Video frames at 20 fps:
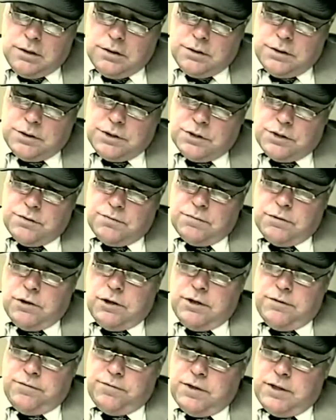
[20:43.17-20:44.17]
This is a
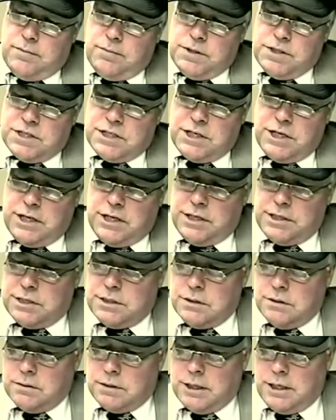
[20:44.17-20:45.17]
very famous
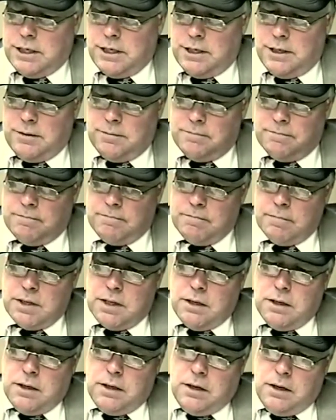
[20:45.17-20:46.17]
case, okay?
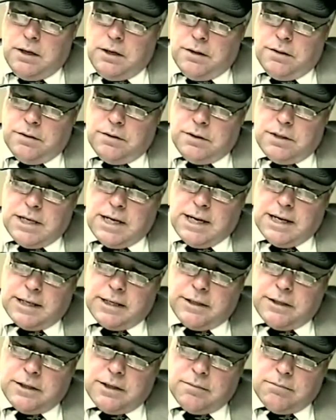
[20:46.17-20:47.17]
The
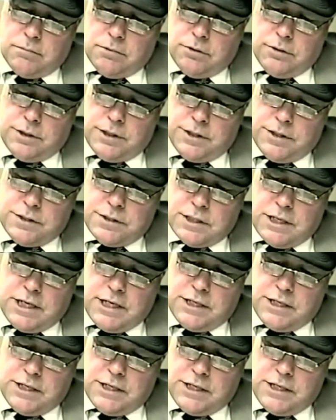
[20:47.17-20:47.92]
docket number is